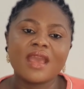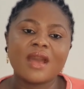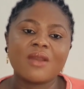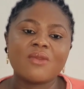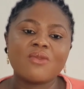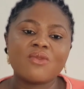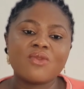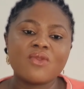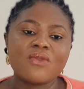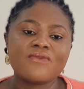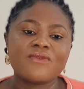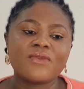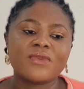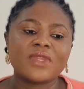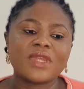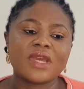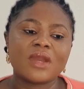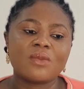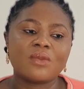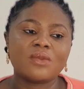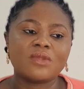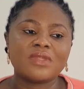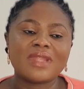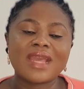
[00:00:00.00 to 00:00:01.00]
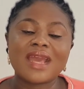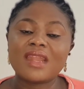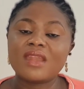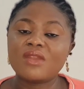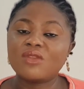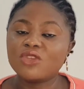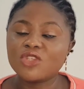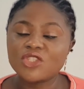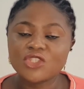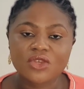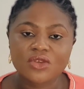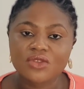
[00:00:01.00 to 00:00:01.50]
I will go for that one. That
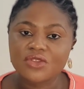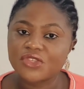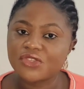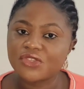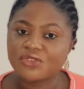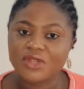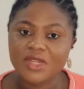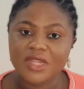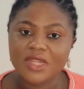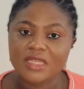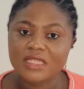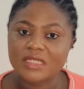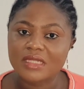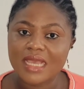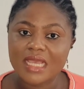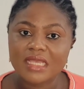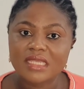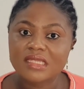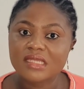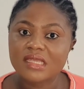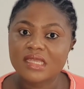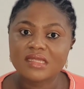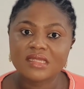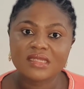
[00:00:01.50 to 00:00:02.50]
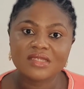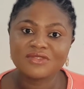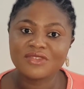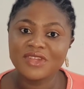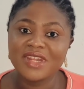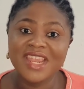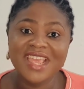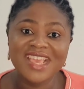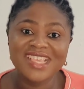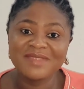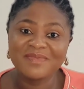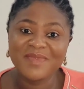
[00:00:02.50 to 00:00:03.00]
lotion is really, that set is
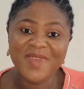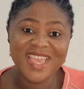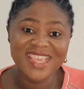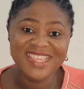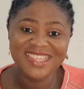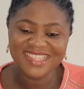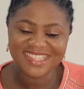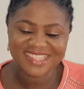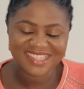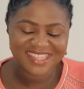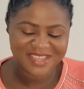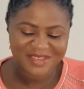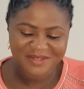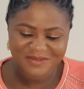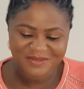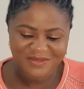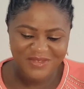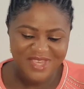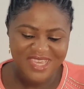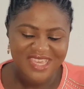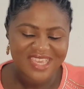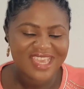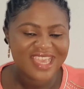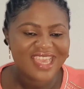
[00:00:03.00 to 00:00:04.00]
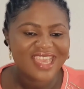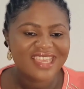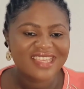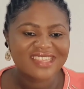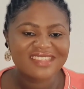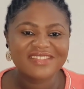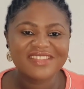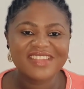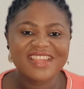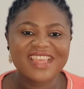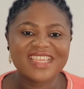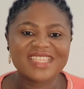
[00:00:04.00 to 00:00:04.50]
really expensive.
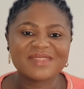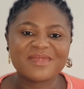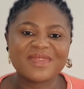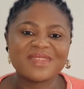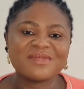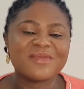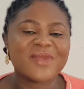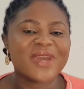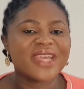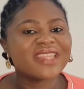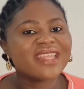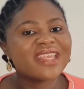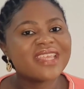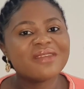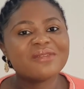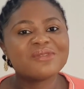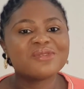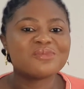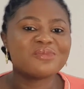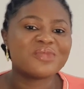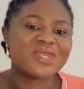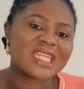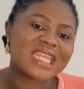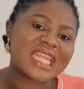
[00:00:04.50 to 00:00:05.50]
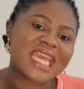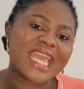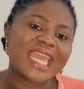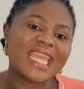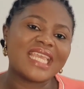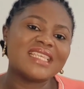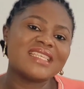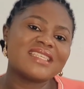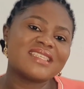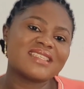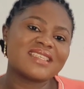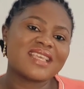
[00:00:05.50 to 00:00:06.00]
It's really expensive, but I think it will be
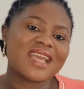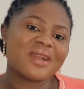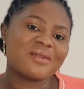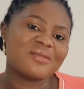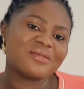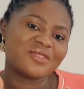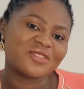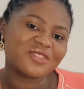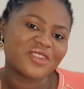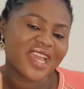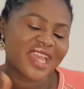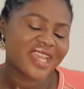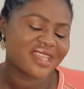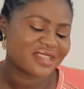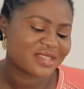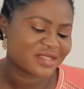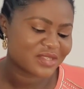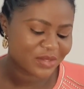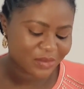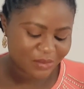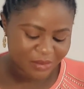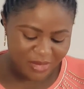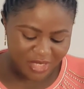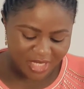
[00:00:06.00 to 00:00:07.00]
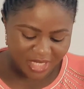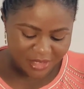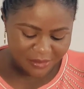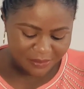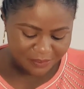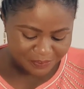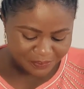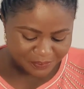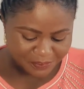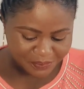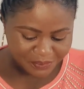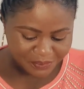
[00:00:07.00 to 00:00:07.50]
nice. I will try it someday.